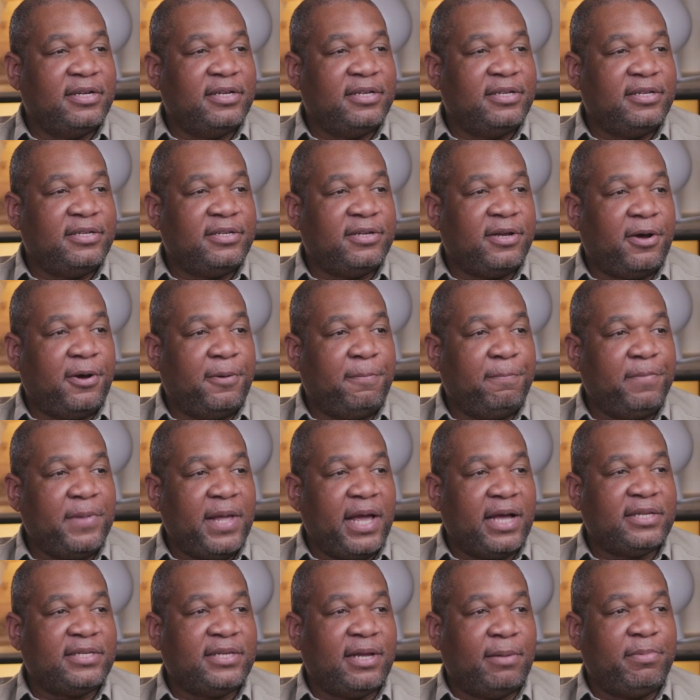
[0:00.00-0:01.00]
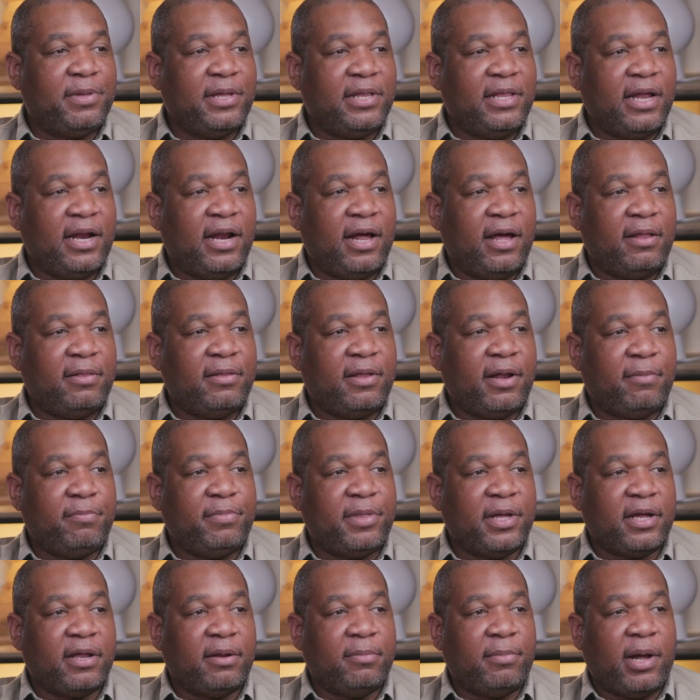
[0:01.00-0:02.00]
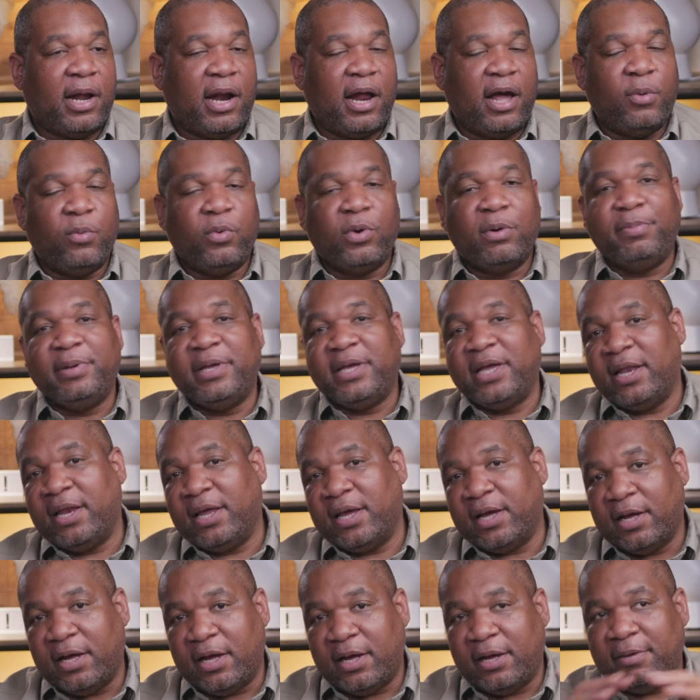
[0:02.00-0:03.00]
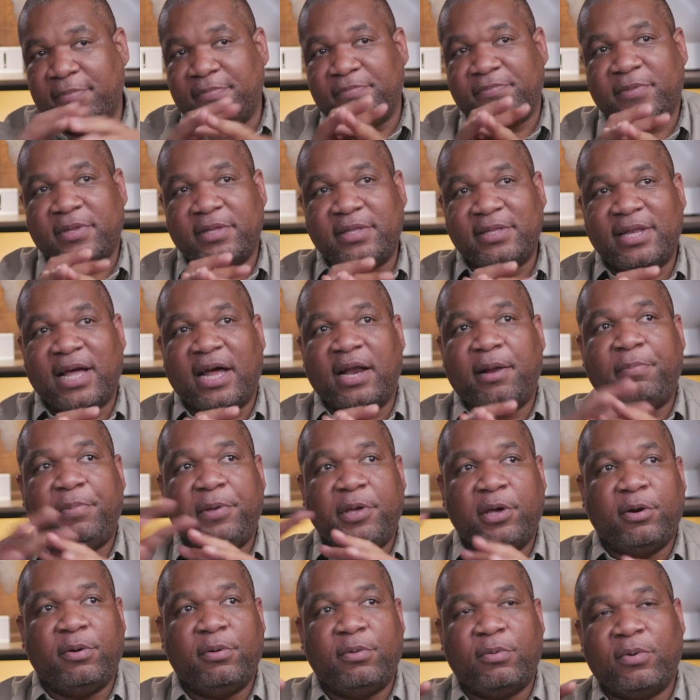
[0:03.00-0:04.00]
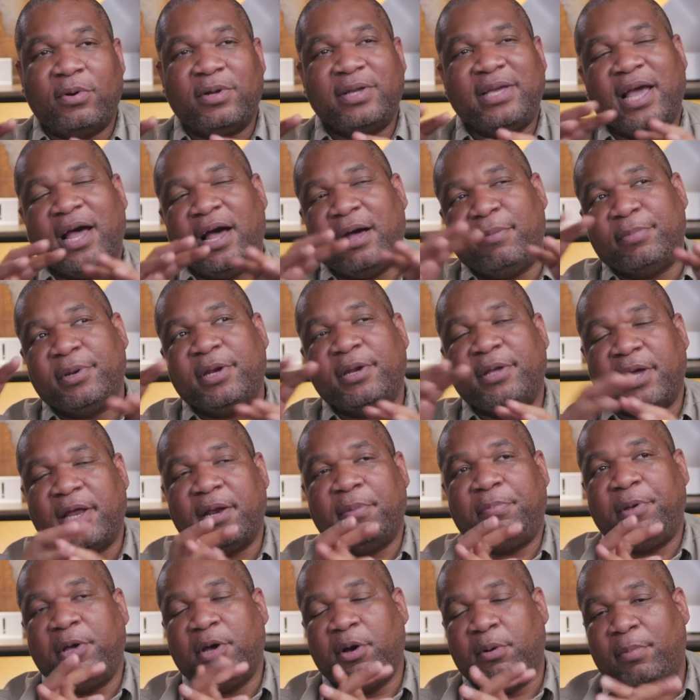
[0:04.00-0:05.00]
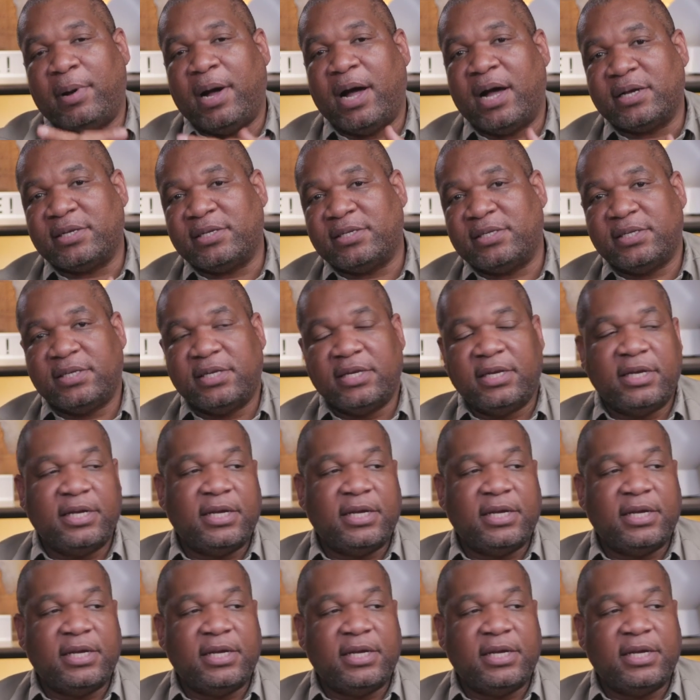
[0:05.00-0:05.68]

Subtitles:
So, yeah, something that, that I'm thinking about. I will be getting I'm going to get a P.O. box.